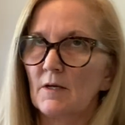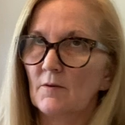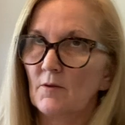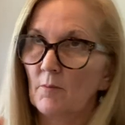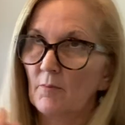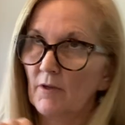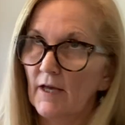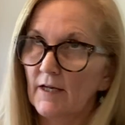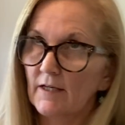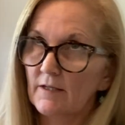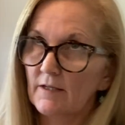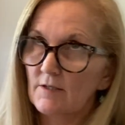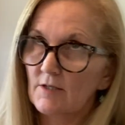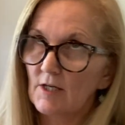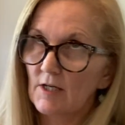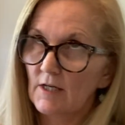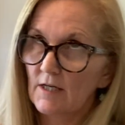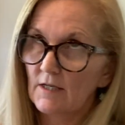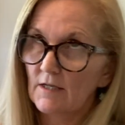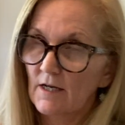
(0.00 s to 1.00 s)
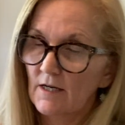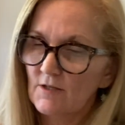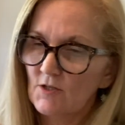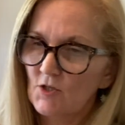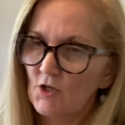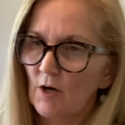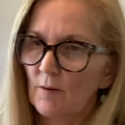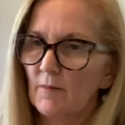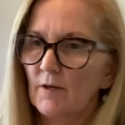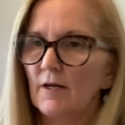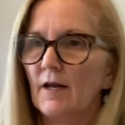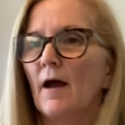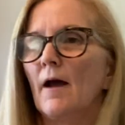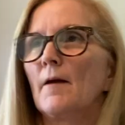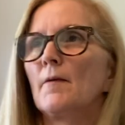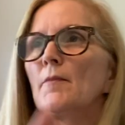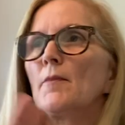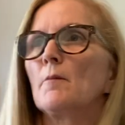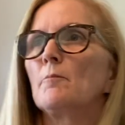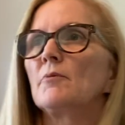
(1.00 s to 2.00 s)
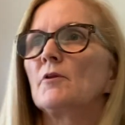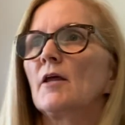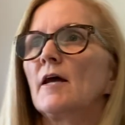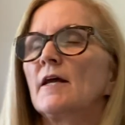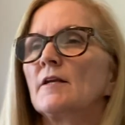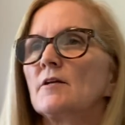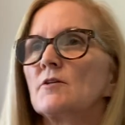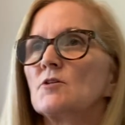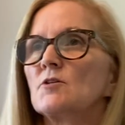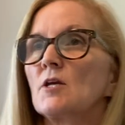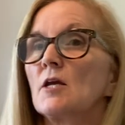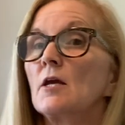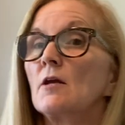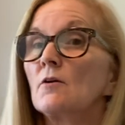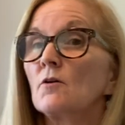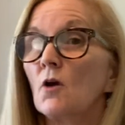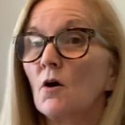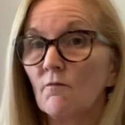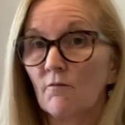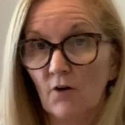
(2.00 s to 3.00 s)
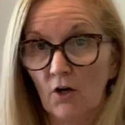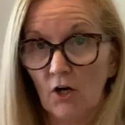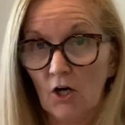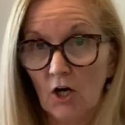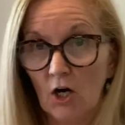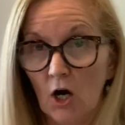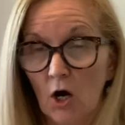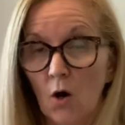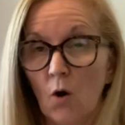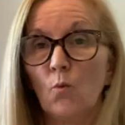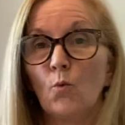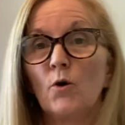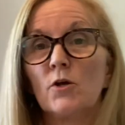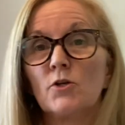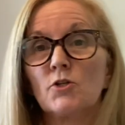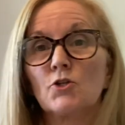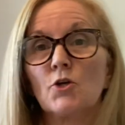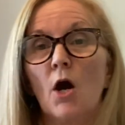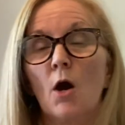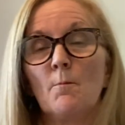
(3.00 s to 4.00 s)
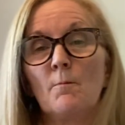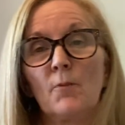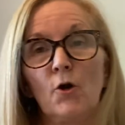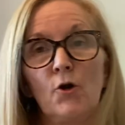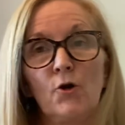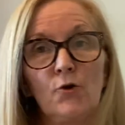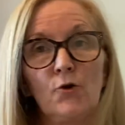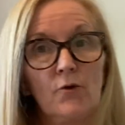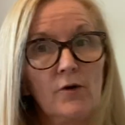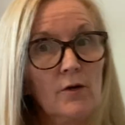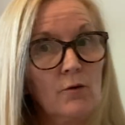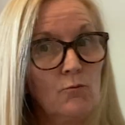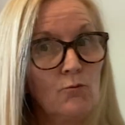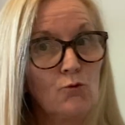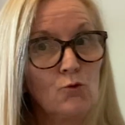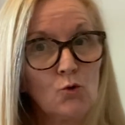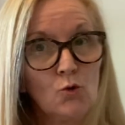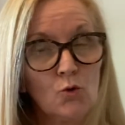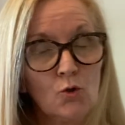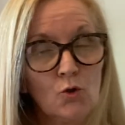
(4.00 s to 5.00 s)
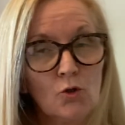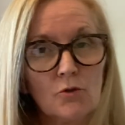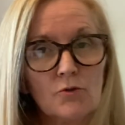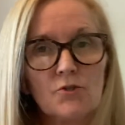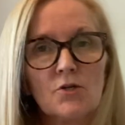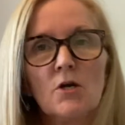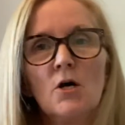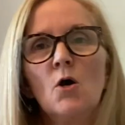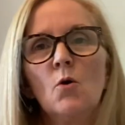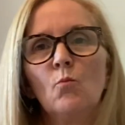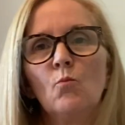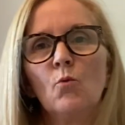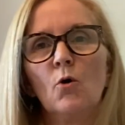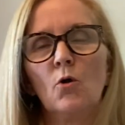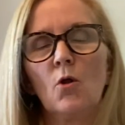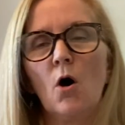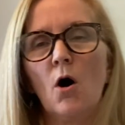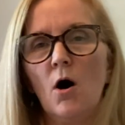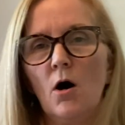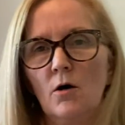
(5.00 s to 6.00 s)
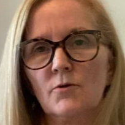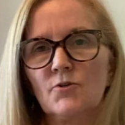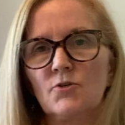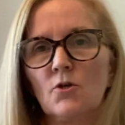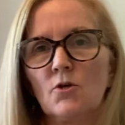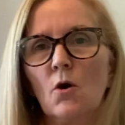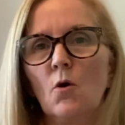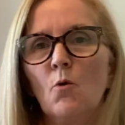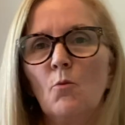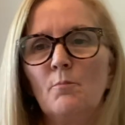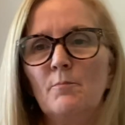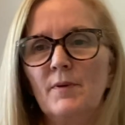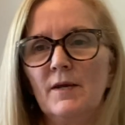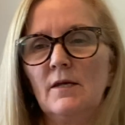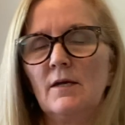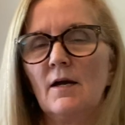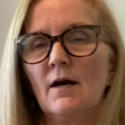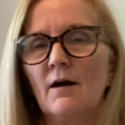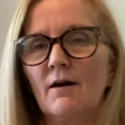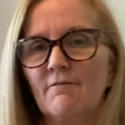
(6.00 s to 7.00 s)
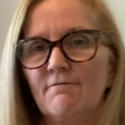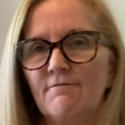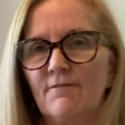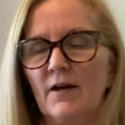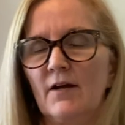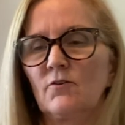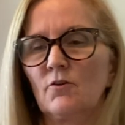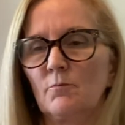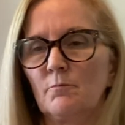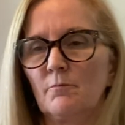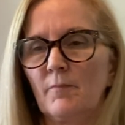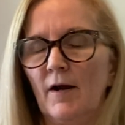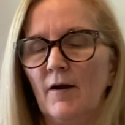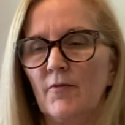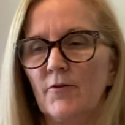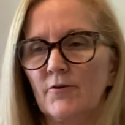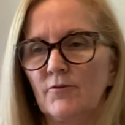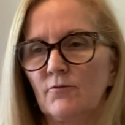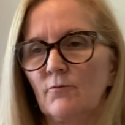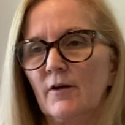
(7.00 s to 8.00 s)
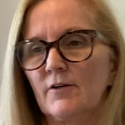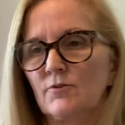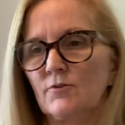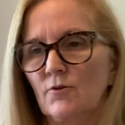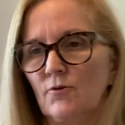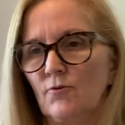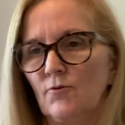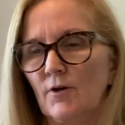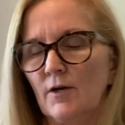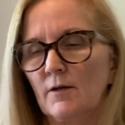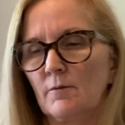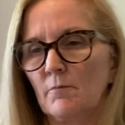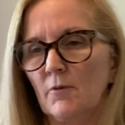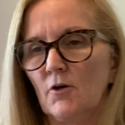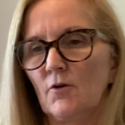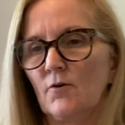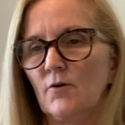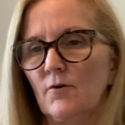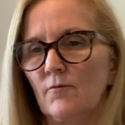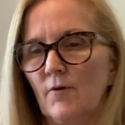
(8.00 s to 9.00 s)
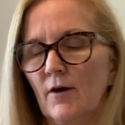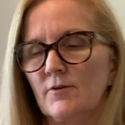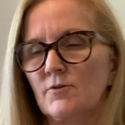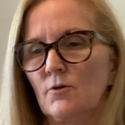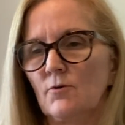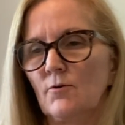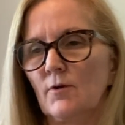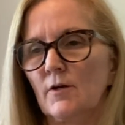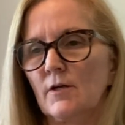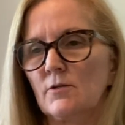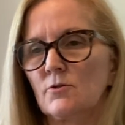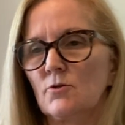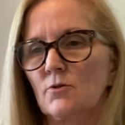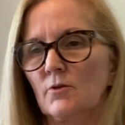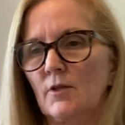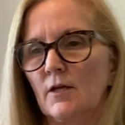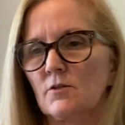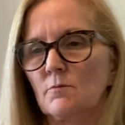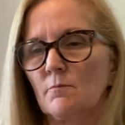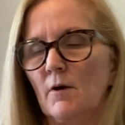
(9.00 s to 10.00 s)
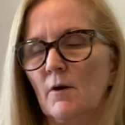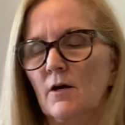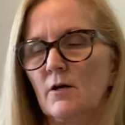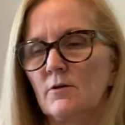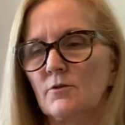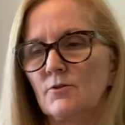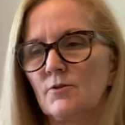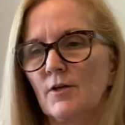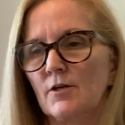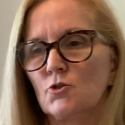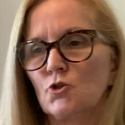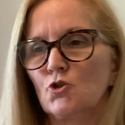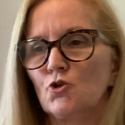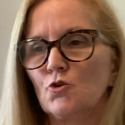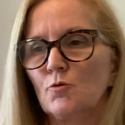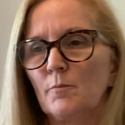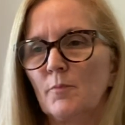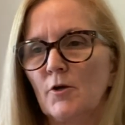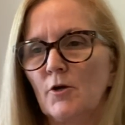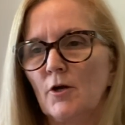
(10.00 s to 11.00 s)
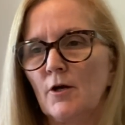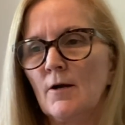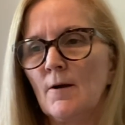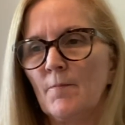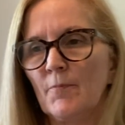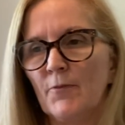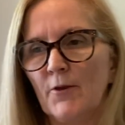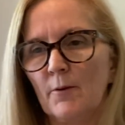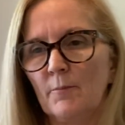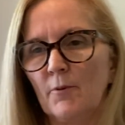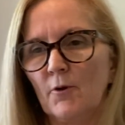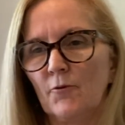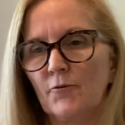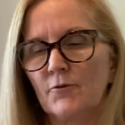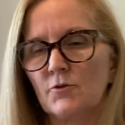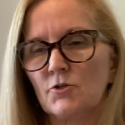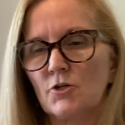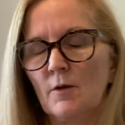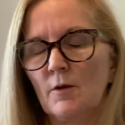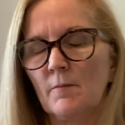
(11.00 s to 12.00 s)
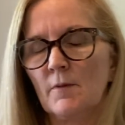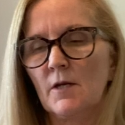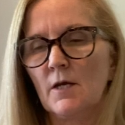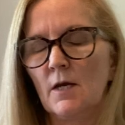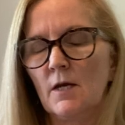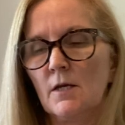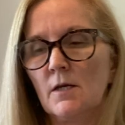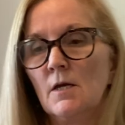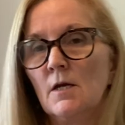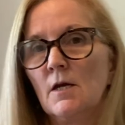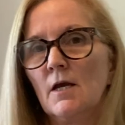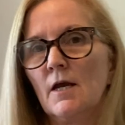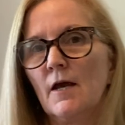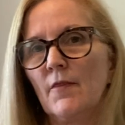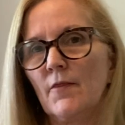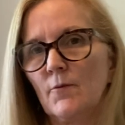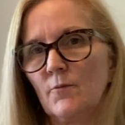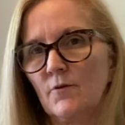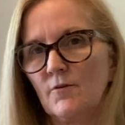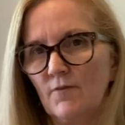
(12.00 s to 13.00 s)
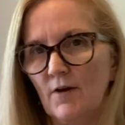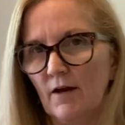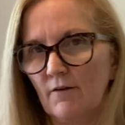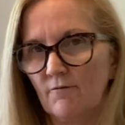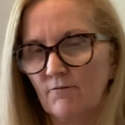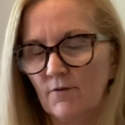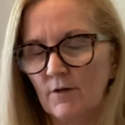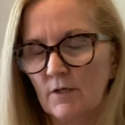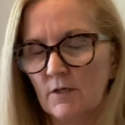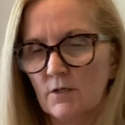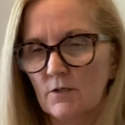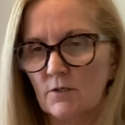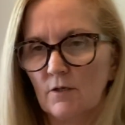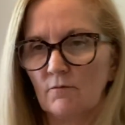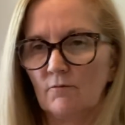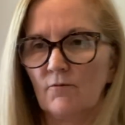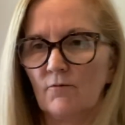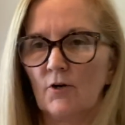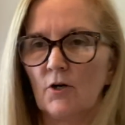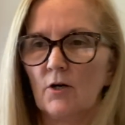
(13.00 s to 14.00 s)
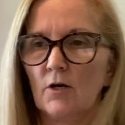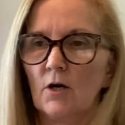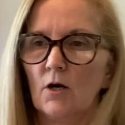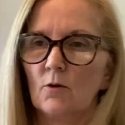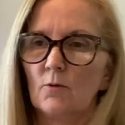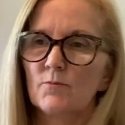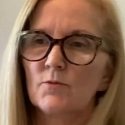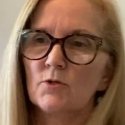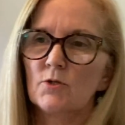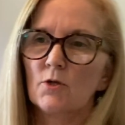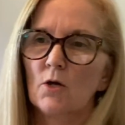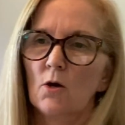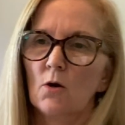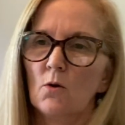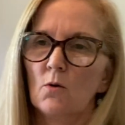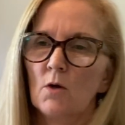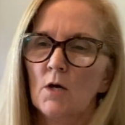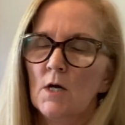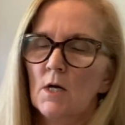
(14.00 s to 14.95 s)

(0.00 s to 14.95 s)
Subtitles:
planets in Gemini, the planets in Virgo, which Mercury rules, will also be affected by this retrograde, Mercury retrograde. So that's Mars, that's Jupiter, they're both in Gemini, and then we've got Venus in Virgo. So